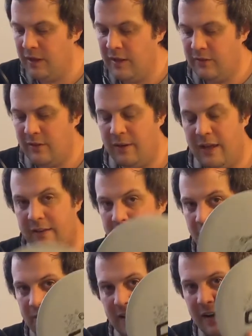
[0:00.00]
So yeah,
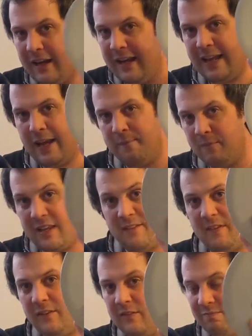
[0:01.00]
definitely give
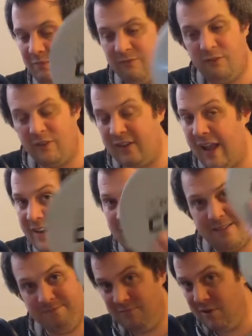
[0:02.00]
this, for
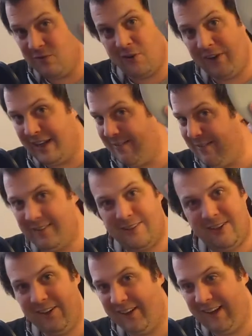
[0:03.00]
tenner you've got to give this a
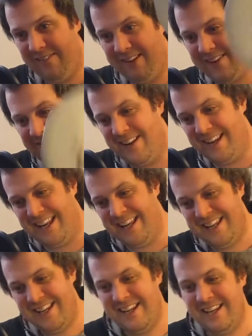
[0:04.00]
look, haven't you? Really
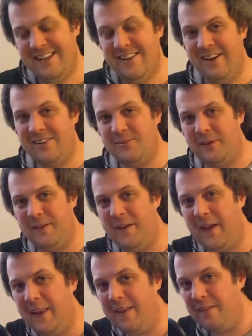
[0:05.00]
nice one.
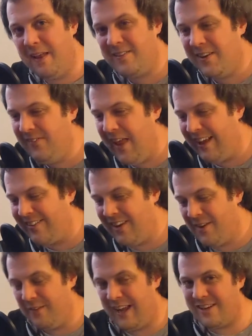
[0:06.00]
Okay then, until next
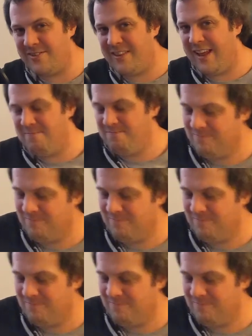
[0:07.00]
time, I'll catch you then.